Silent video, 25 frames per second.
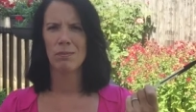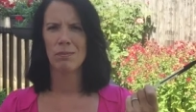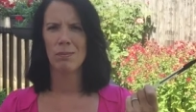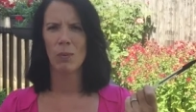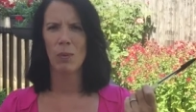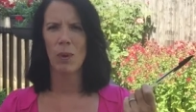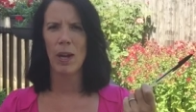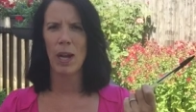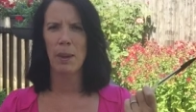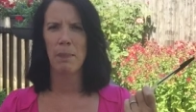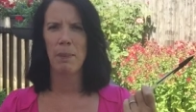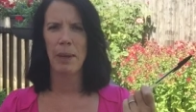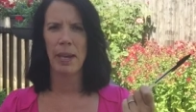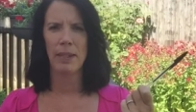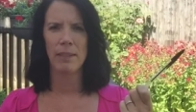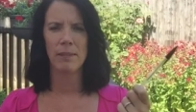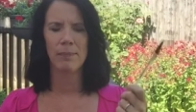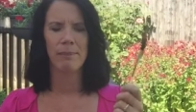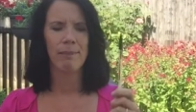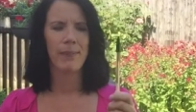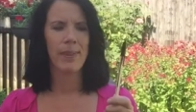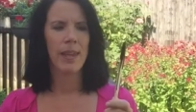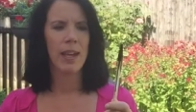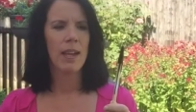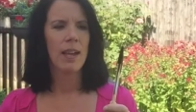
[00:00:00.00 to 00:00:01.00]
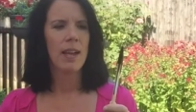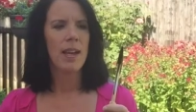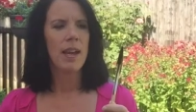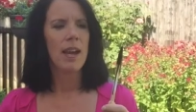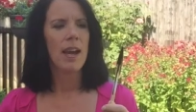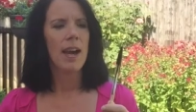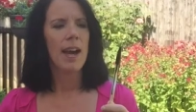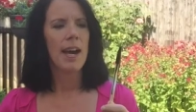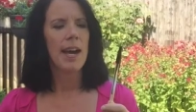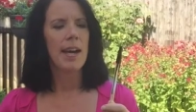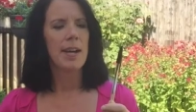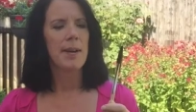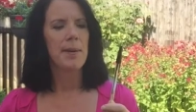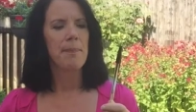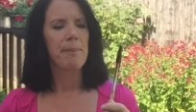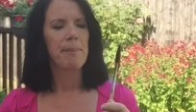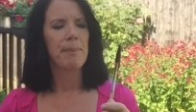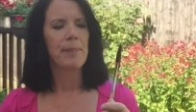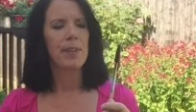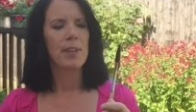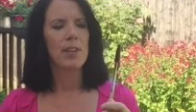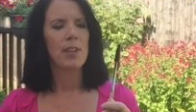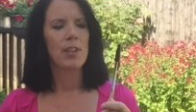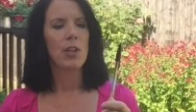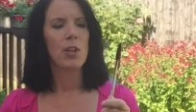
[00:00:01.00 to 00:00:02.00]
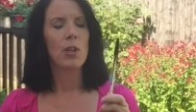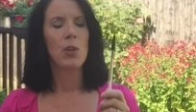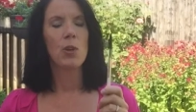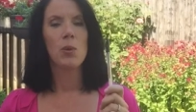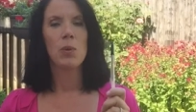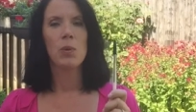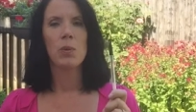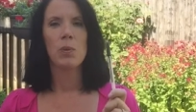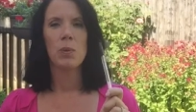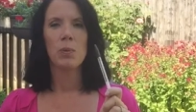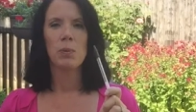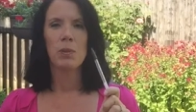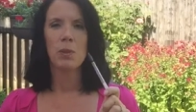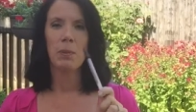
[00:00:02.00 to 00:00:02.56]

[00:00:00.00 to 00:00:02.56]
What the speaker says: why a pen? You,